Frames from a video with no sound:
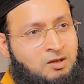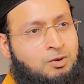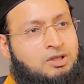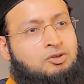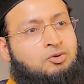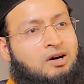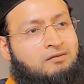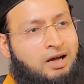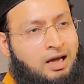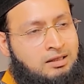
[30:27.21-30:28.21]
whether you
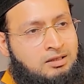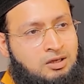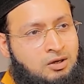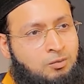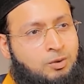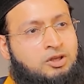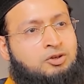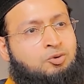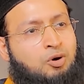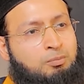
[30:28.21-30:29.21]
have health, whether
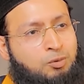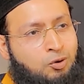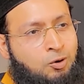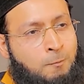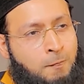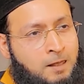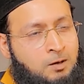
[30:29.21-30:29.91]
you are poor,